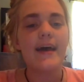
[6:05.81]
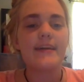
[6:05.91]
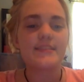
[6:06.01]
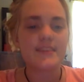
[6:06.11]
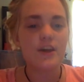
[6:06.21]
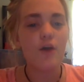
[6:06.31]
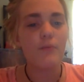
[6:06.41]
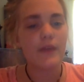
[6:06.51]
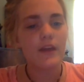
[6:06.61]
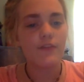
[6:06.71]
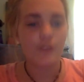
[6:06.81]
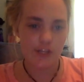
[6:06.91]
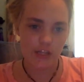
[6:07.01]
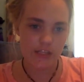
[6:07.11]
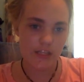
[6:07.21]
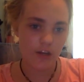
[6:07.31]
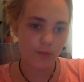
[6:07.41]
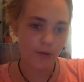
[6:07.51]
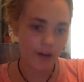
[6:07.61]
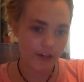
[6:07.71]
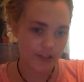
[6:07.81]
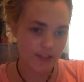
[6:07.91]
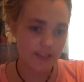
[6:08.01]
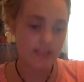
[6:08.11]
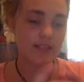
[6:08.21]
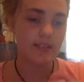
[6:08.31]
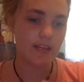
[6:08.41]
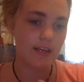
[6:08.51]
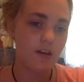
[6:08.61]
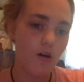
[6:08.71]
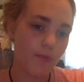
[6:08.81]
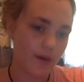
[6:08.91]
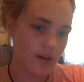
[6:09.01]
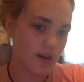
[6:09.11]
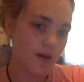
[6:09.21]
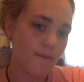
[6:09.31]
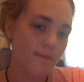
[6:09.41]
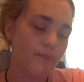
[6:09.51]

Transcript: COP for Chelsea Productions, COP